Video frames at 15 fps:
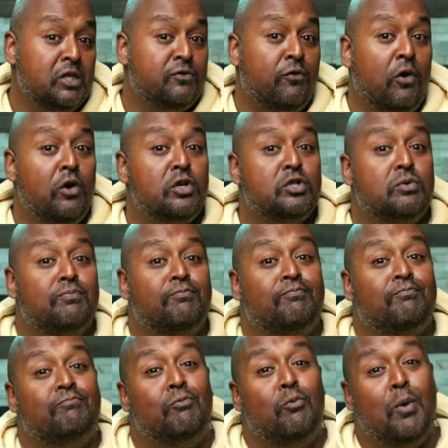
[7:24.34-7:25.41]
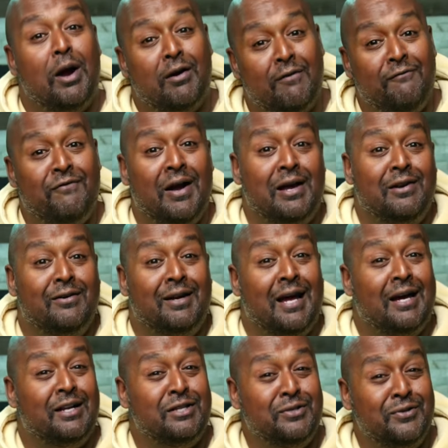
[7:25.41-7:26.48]
As far as where to find out
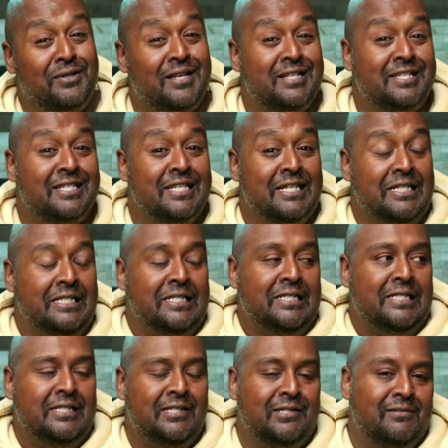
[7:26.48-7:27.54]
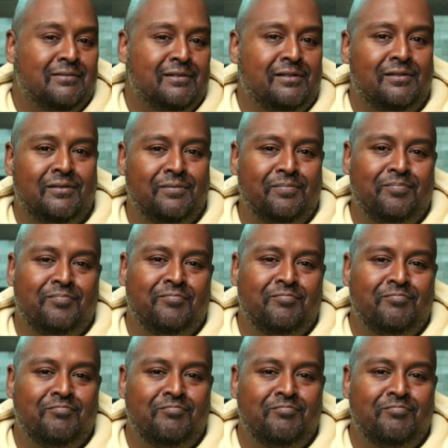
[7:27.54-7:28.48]
how to do this? Well,